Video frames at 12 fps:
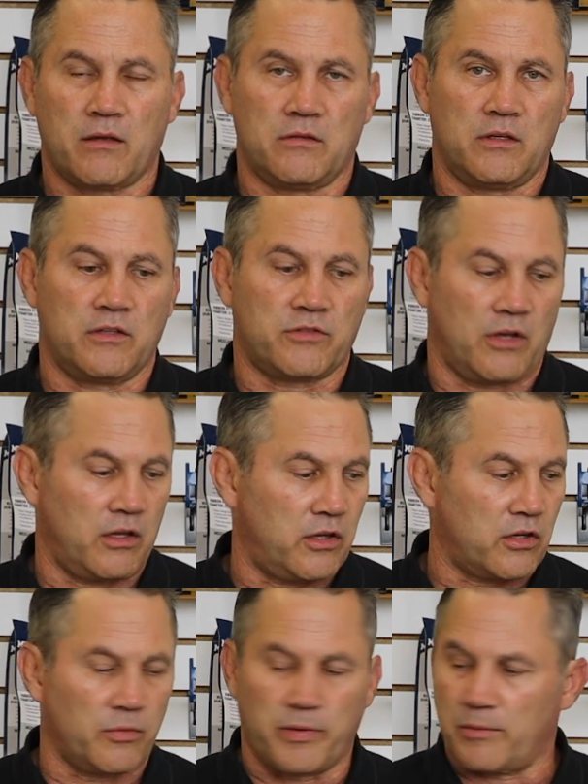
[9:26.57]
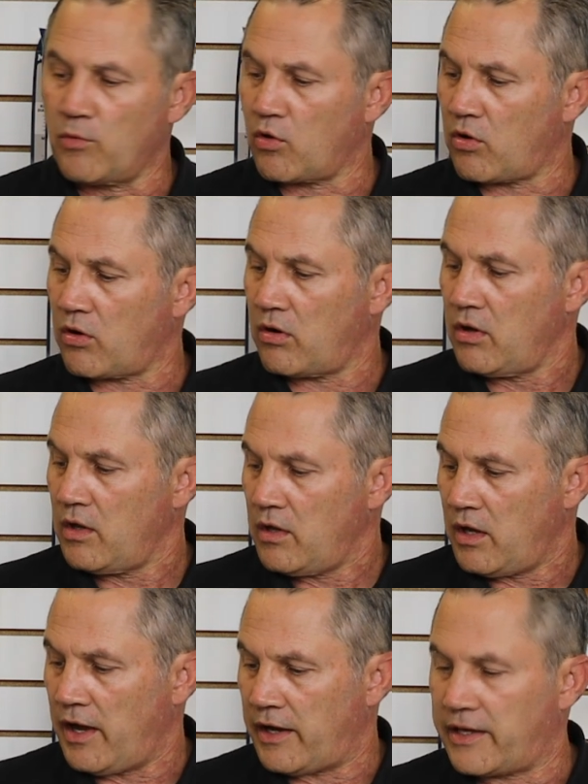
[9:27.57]
is a little bit more
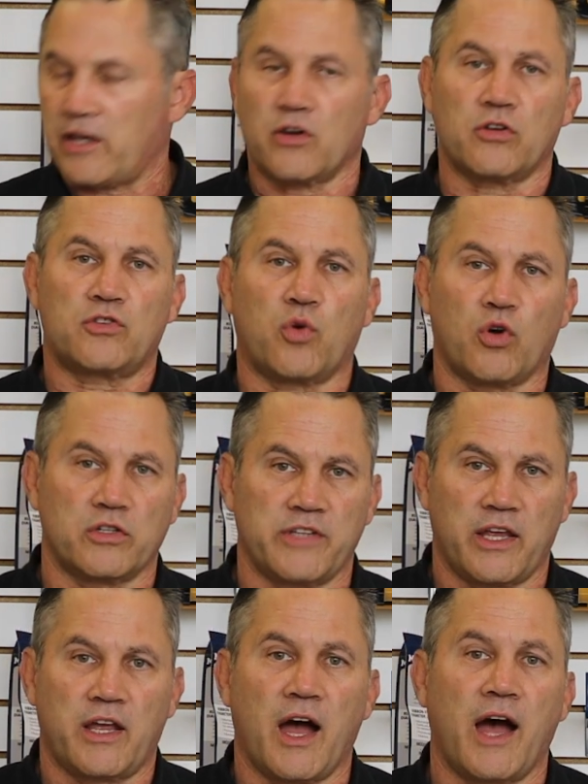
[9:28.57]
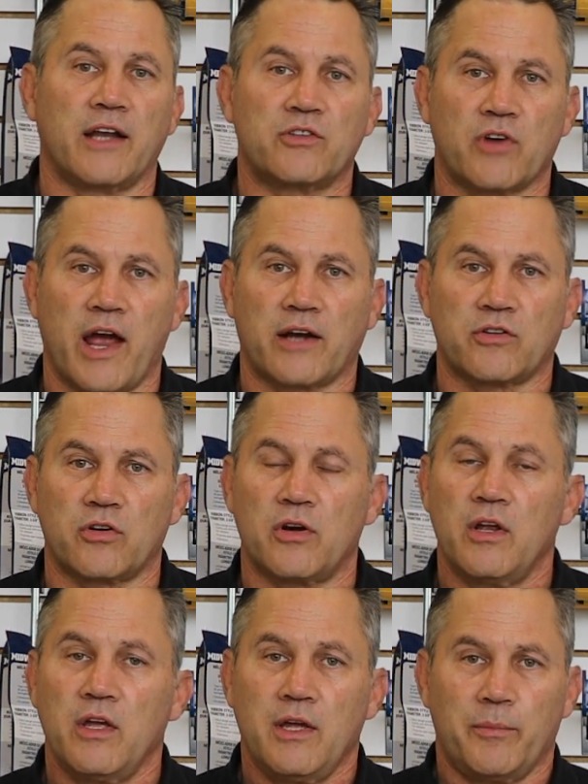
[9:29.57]
geared towards a contractor,